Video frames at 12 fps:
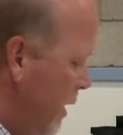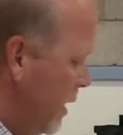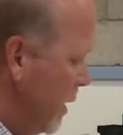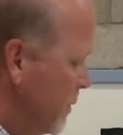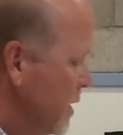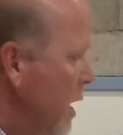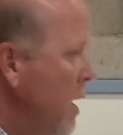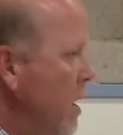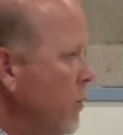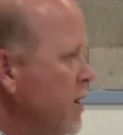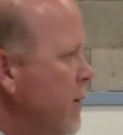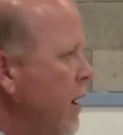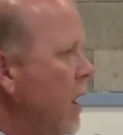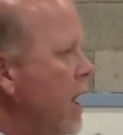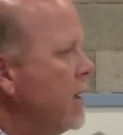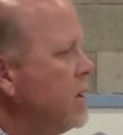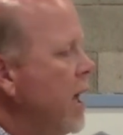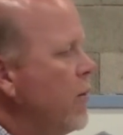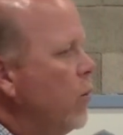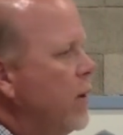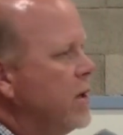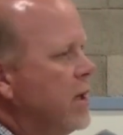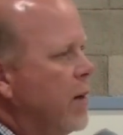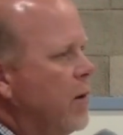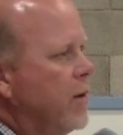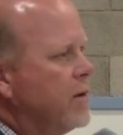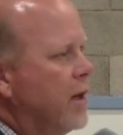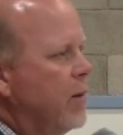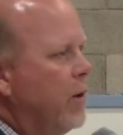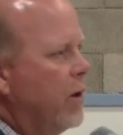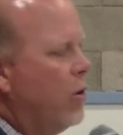themes. We spent a lot of time at one table, as I said, about